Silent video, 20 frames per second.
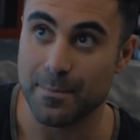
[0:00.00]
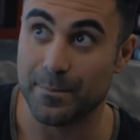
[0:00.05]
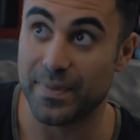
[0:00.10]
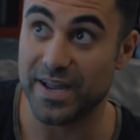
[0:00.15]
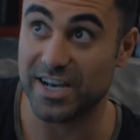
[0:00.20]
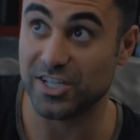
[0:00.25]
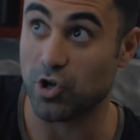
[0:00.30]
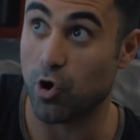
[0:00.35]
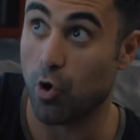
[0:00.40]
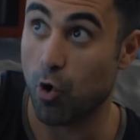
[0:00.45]

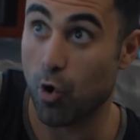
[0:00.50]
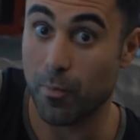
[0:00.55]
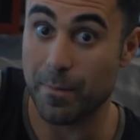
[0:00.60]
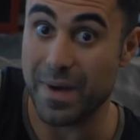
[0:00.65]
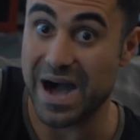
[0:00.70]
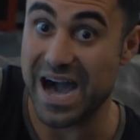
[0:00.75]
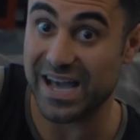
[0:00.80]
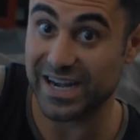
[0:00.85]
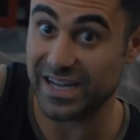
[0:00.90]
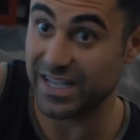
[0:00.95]
but his whole
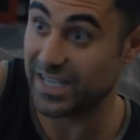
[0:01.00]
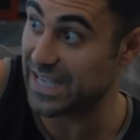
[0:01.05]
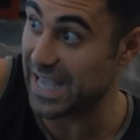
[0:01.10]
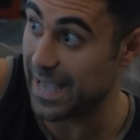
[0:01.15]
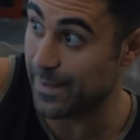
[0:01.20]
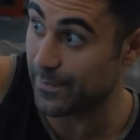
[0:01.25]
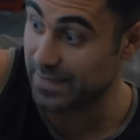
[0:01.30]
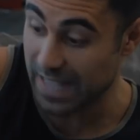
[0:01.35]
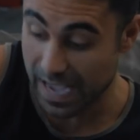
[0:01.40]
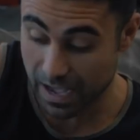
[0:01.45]
body
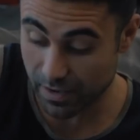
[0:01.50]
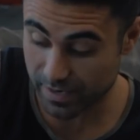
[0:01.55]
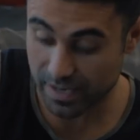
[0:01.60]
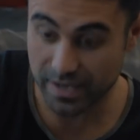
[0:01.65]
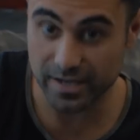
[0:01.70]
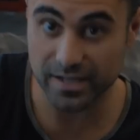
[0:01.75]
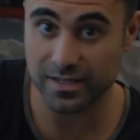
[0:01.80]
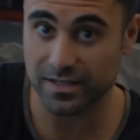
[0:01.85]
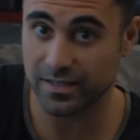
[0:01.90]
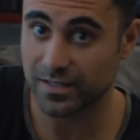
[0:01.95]
came down
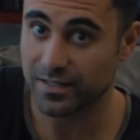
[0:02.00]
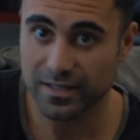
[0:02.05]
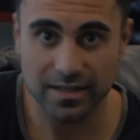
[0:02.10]
on it?